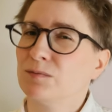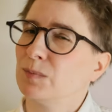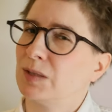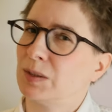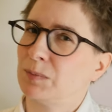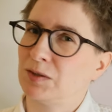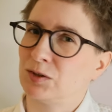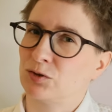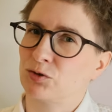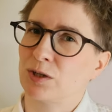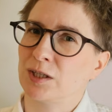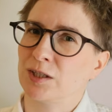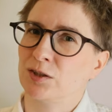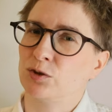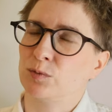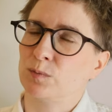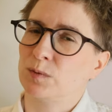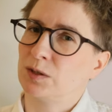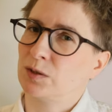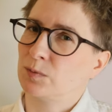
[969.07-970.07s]
maybe trying
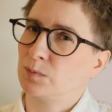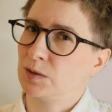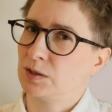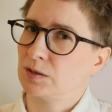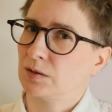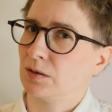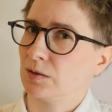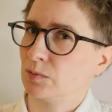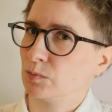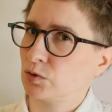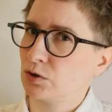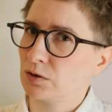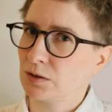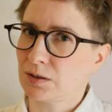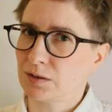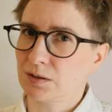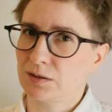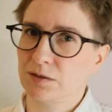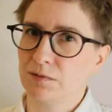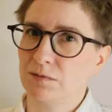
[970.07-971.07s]
to be a bit
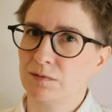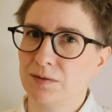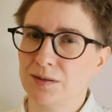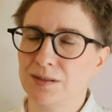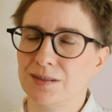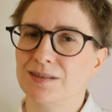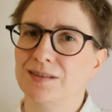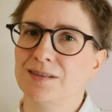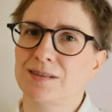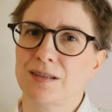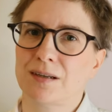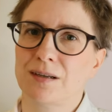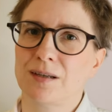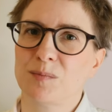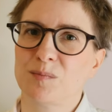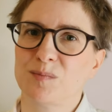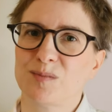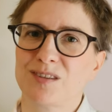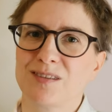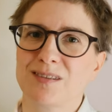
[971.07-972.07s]
unproductive in
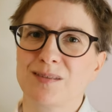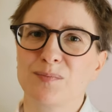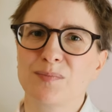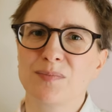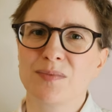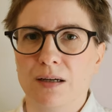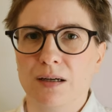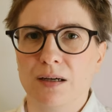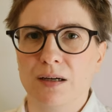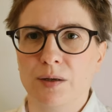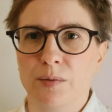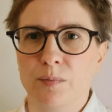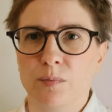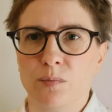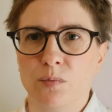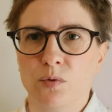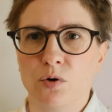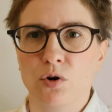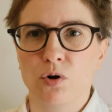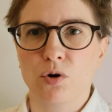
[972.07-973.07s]
times.
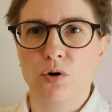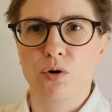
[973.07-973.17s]
I'm